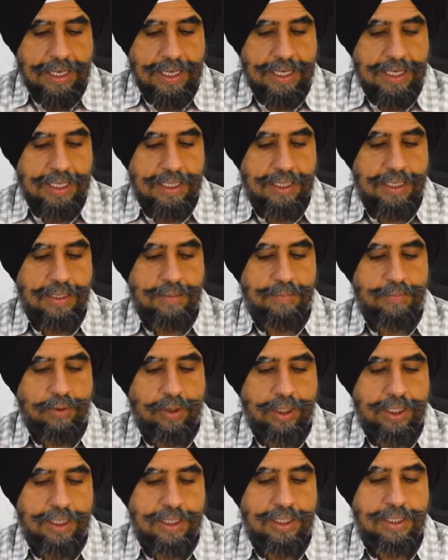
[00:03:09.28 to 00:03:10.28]
Another
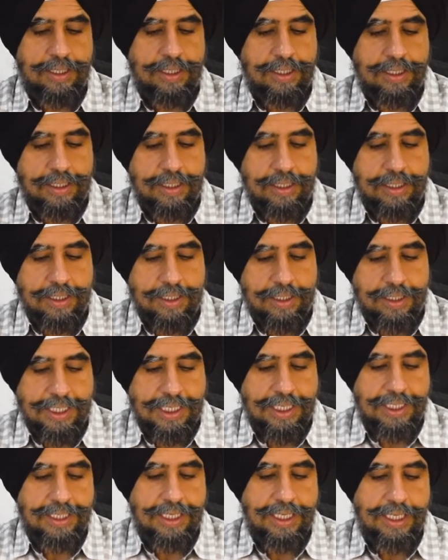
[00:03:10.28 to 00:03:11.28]
important
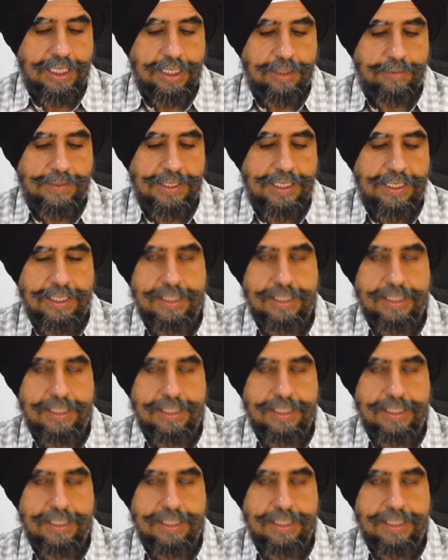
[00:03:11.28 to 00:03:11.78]
key takeaway